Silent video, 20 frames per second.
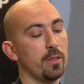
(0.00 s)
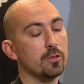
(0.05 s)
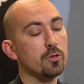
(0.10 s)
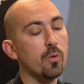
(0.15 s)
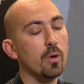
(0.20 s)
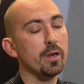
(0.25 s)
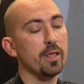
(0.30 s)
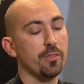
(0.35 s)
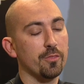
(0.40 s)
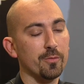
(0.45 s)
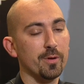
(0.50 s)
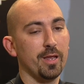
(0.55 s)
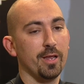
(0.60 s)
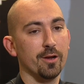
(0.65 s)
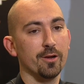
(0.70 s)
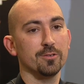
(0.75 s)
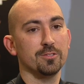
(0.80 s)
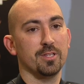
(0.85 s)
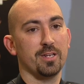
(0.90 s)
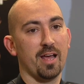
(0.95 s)
the twenty-three
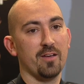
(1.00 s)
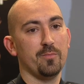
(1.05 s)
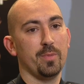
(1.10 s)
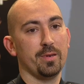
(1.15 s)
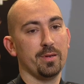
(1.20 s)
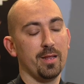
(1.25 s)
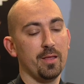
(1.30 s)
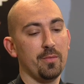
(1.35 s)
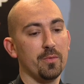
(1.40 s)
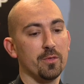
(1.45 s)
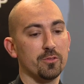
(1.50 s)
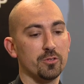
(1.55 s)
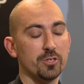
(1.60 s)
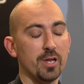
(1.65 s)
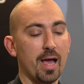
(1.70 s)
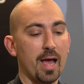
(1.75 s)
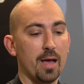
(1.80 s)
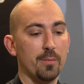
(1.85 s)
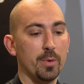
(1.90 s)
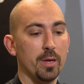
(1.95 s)
years that I've been in this
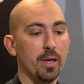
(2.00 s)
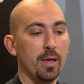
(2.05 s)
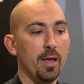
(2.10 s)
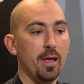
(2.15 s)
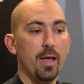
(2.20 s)
job,